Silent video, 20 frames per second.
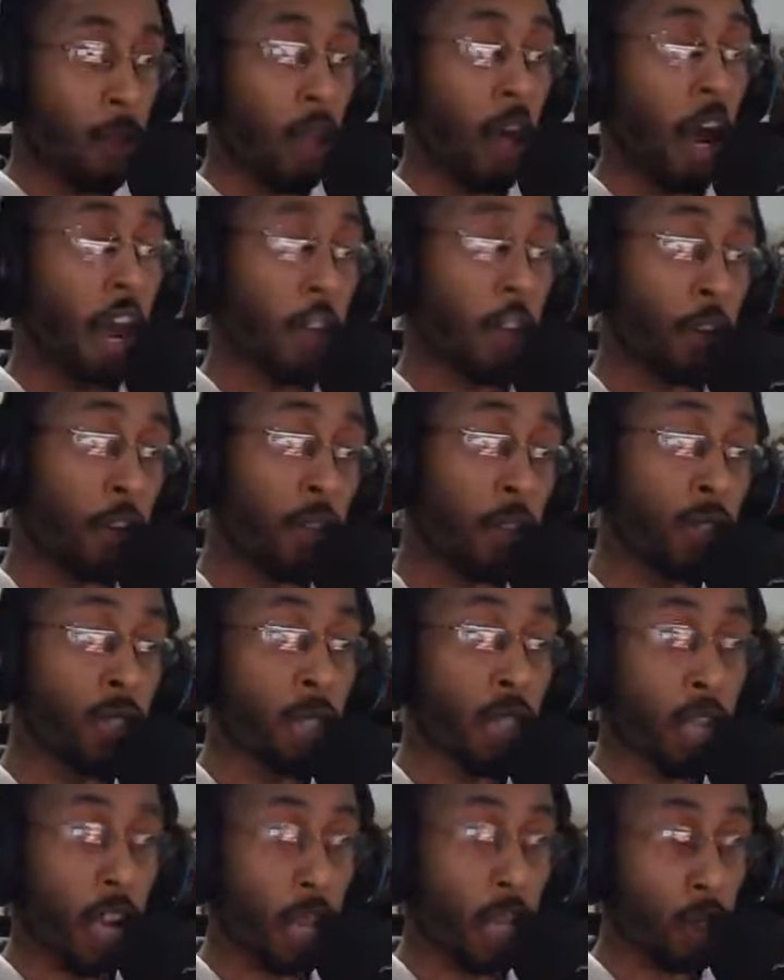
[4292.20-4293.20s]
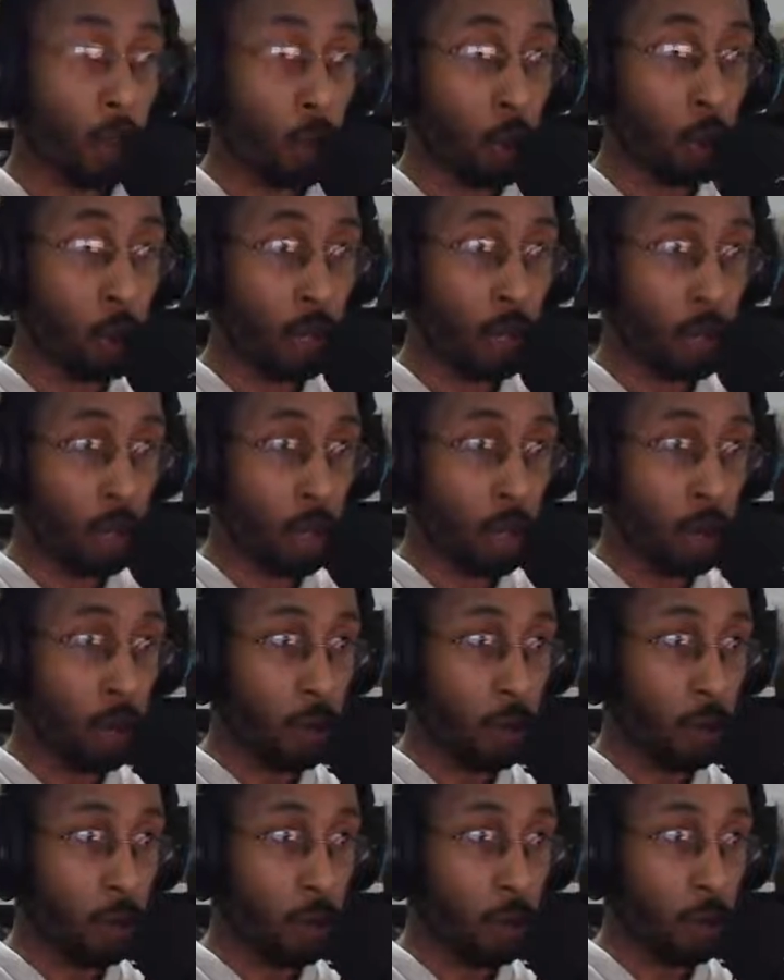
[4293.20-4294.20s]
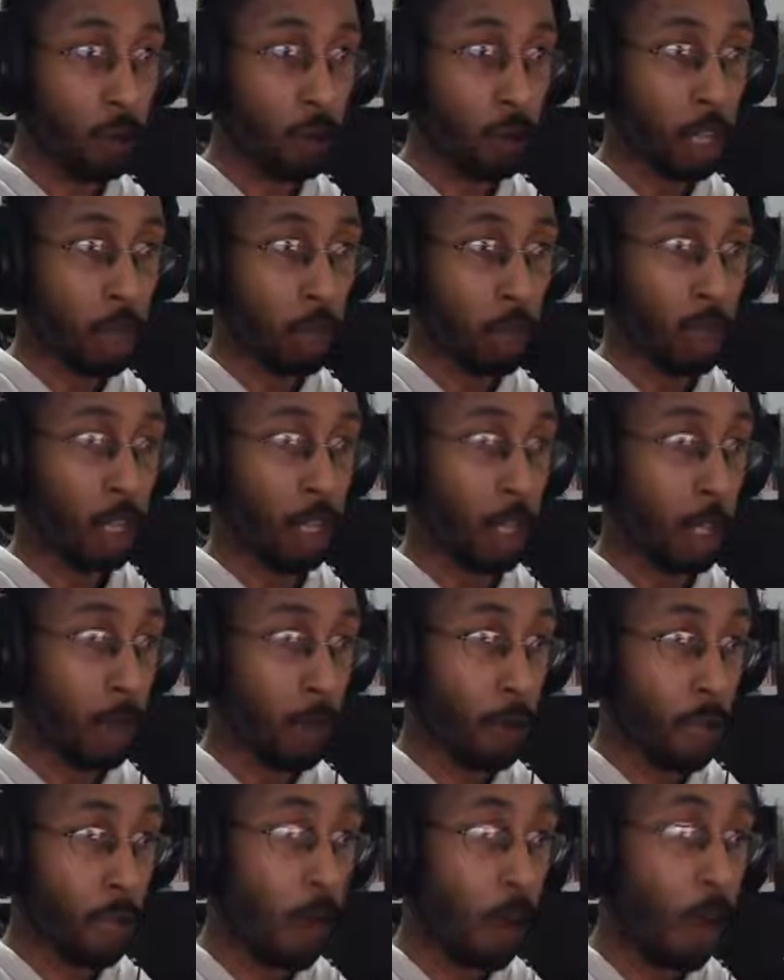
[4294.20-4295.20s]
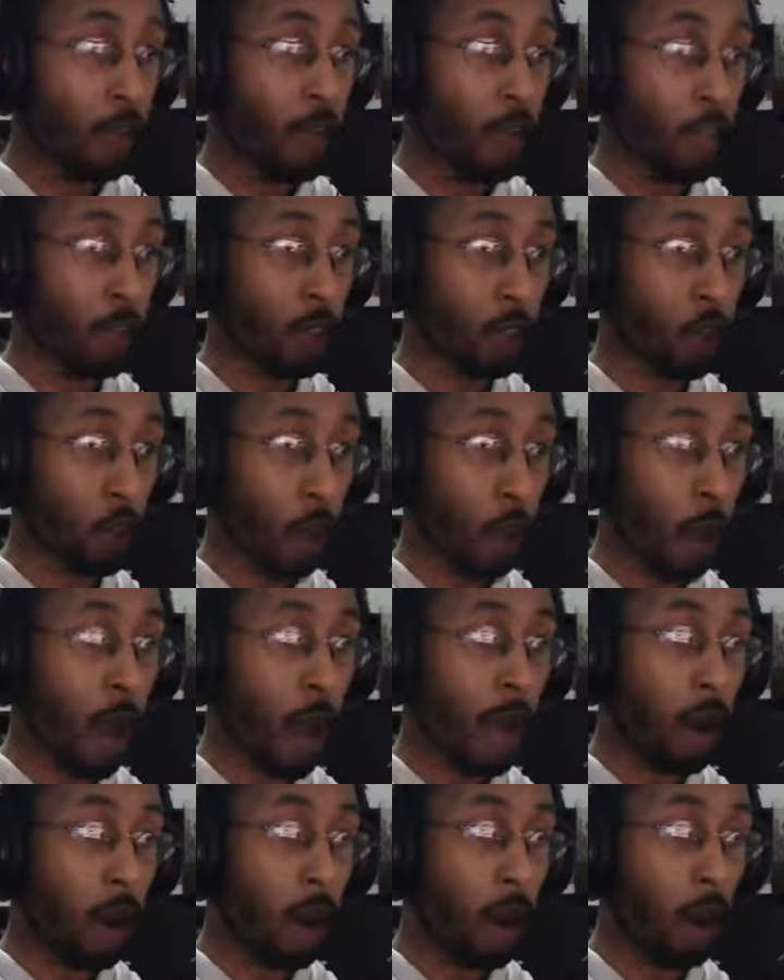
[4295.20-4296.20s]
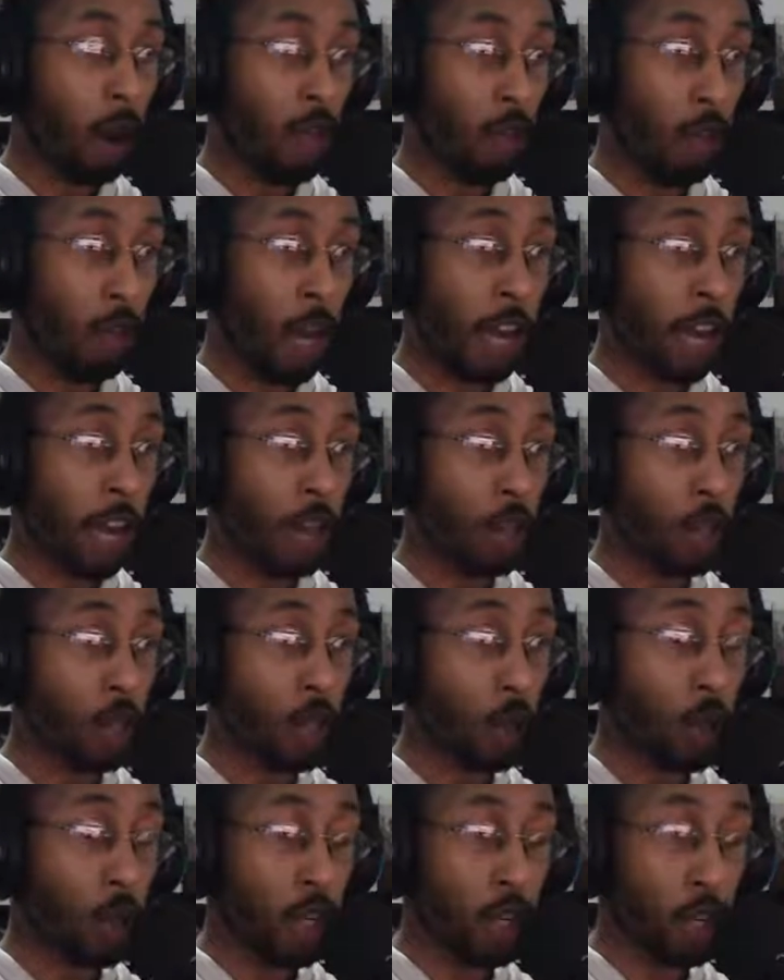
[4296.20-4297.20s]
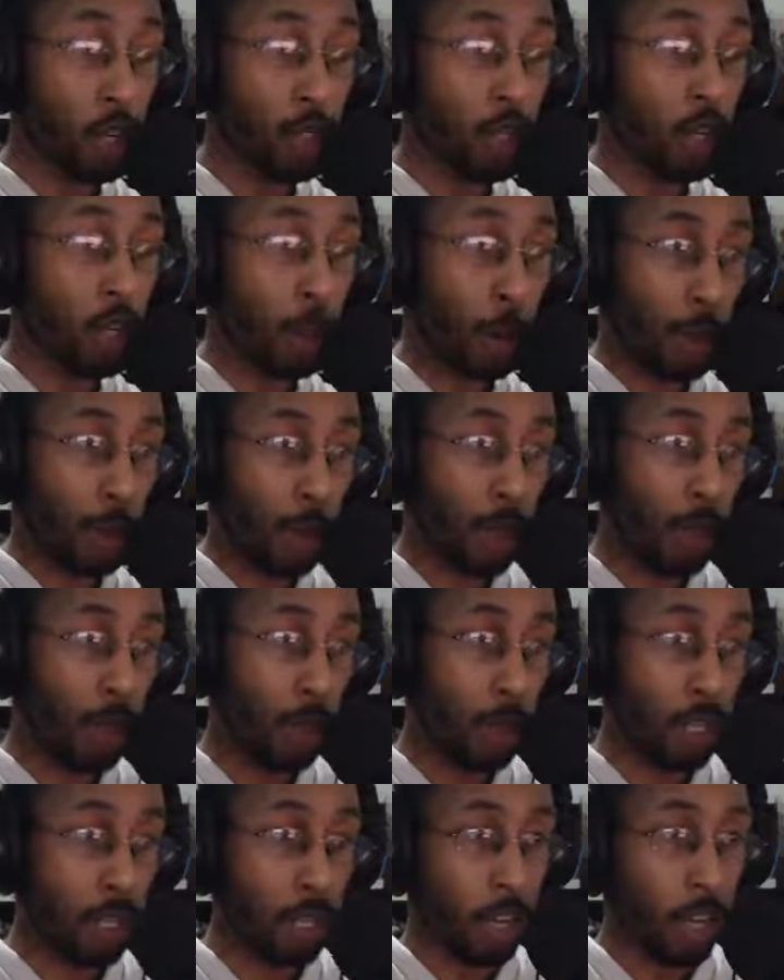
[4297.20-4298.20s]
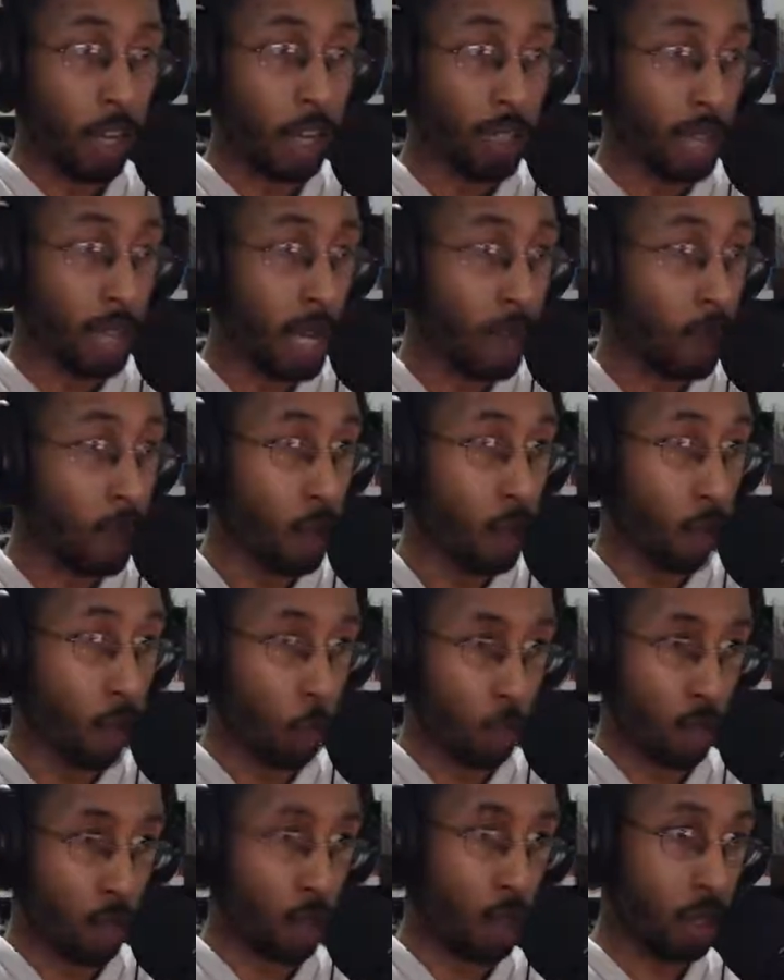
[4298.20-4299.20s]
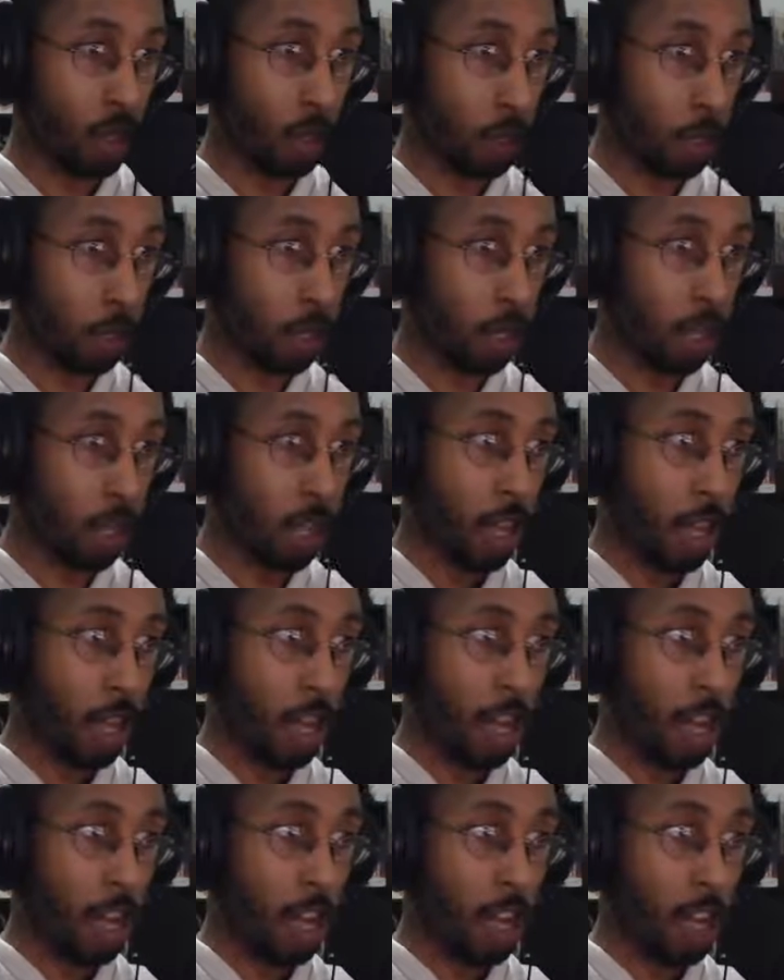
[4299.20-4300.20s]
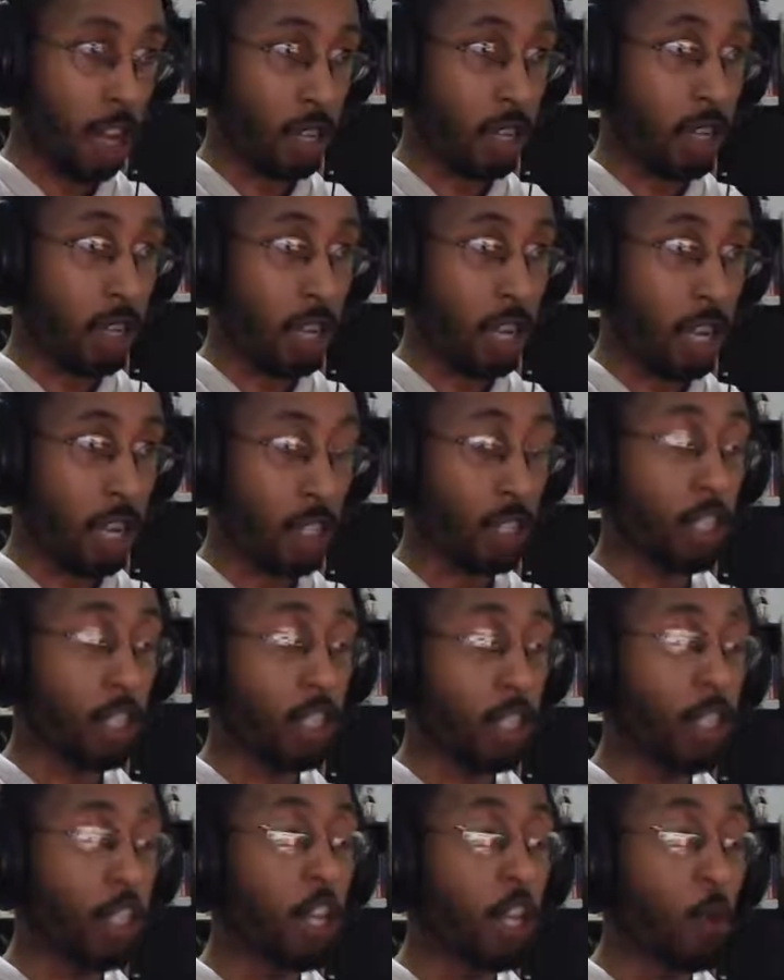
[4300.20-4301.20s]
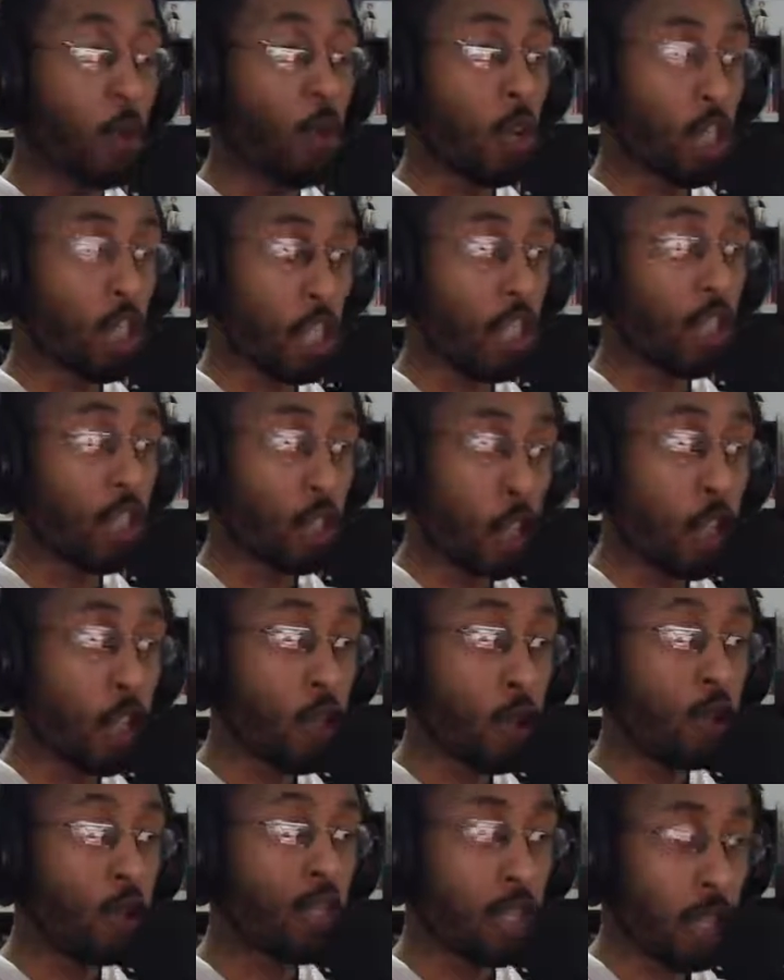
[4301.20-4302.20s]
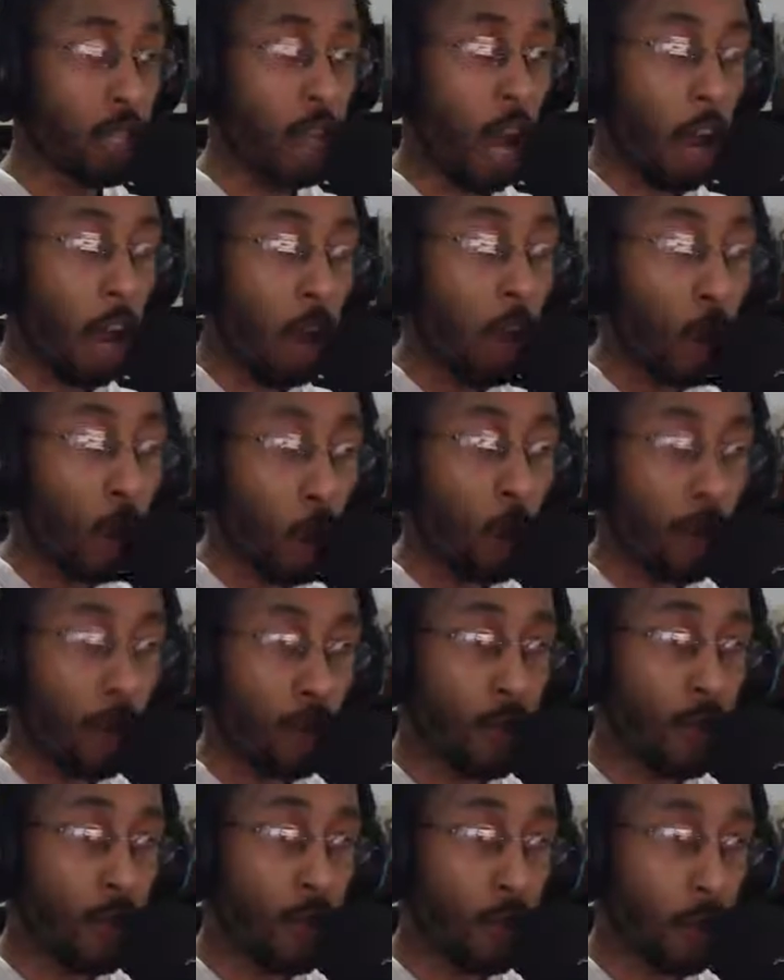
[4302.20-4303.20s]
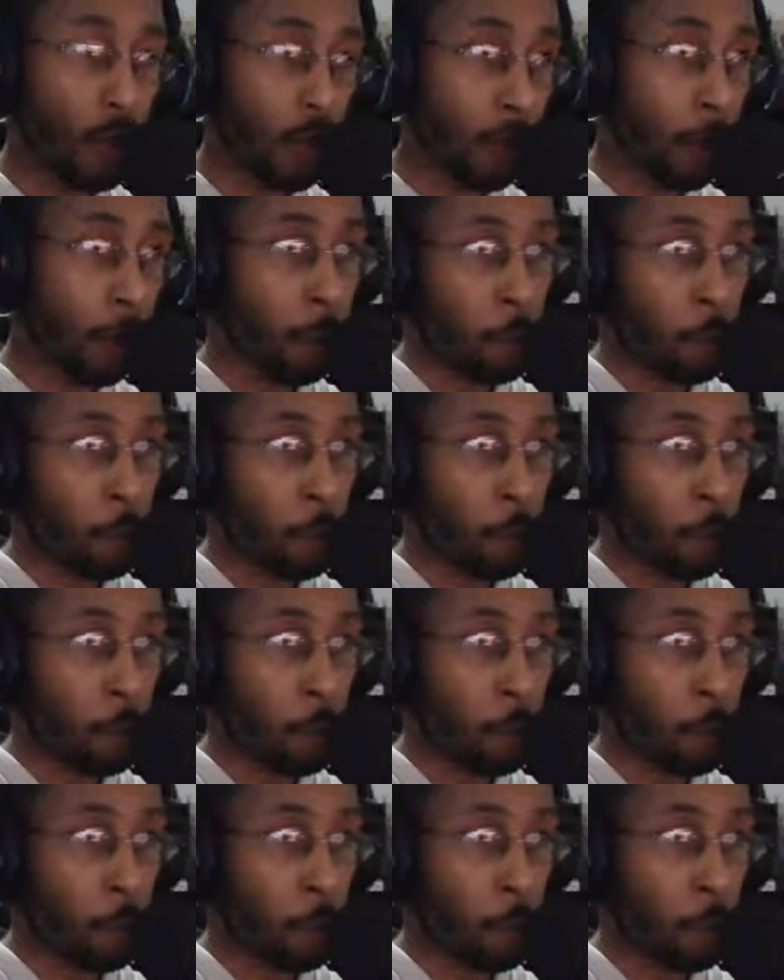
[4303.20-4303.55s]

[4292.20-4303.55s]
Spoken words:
I could say I told you so, because I've been on this for a while that Sony doesn't know what they're doing, has never known what they're doing, and continues to not know what they're doing.